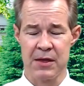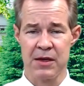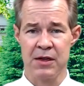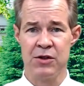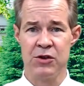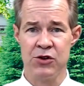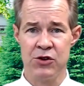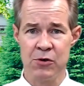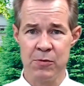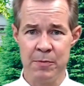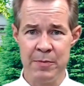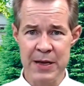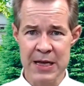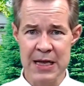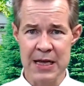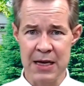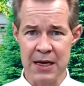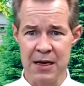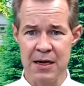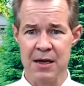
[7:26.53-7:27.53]
to
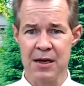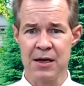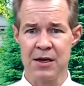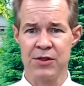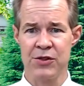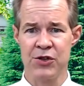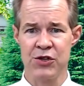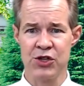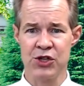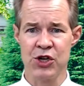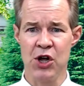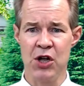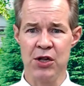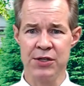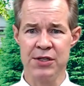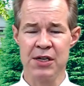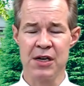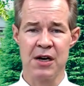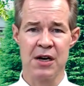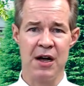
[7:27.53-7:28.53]
be the salt
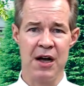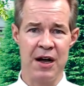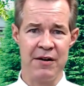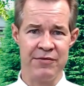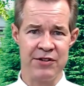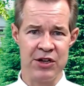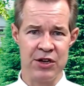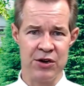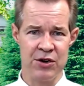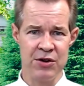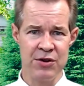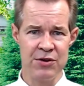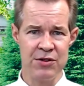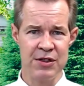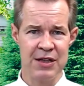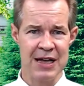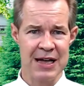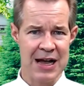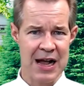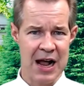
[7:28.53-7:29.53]
of the earth
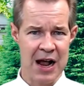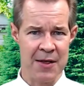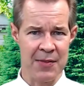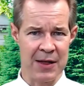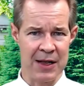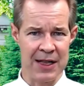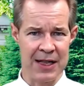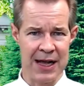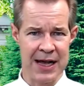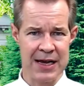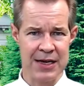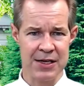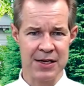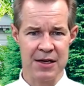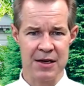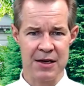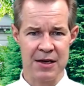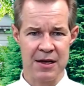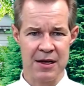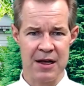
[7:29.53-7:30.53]
and the light
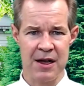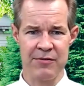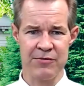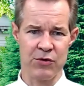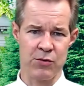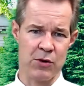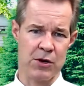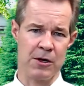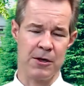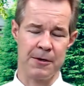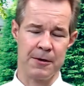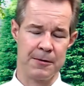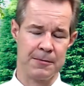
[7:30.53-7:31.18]
of the world.